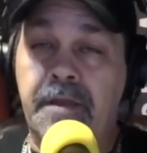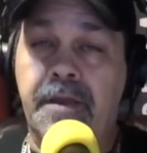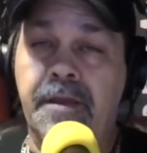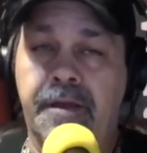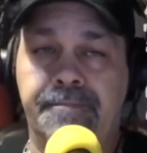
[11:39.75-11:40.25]
Yeah, yeah,
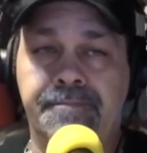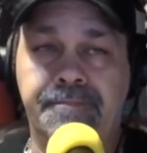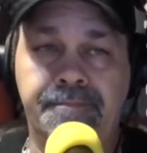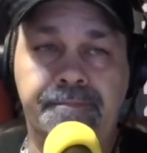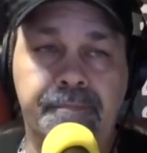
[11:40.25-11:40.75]
yeah.
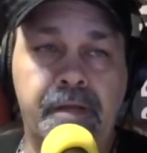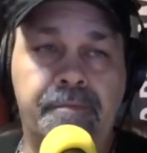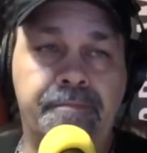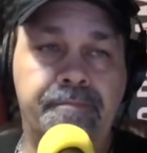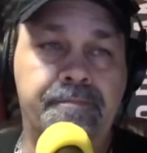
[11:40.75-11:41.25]
yeah.
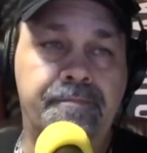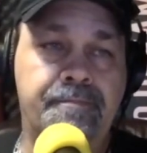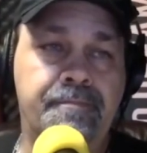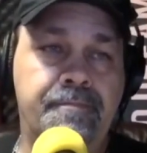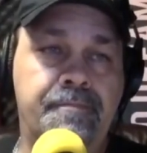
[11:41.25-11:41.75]
Uh, but
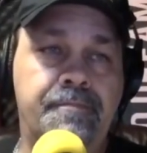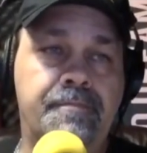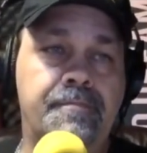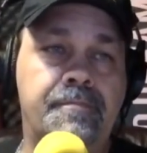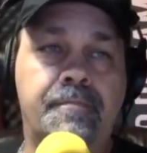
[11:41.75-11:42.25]

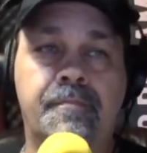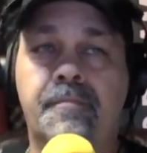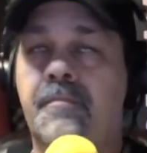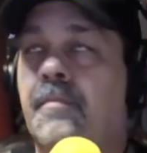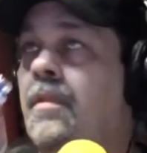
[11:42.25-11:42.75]
if he,
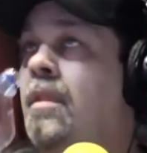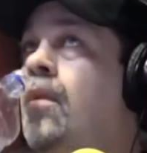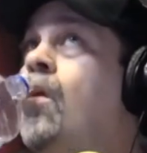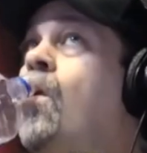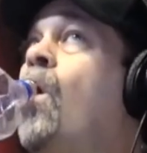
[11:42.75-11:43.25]
if
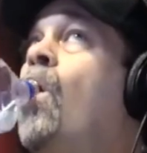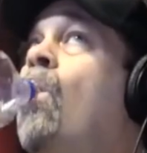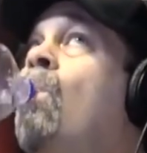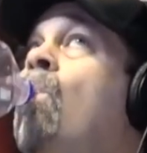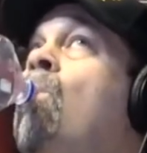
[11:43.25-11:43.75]
look, getting to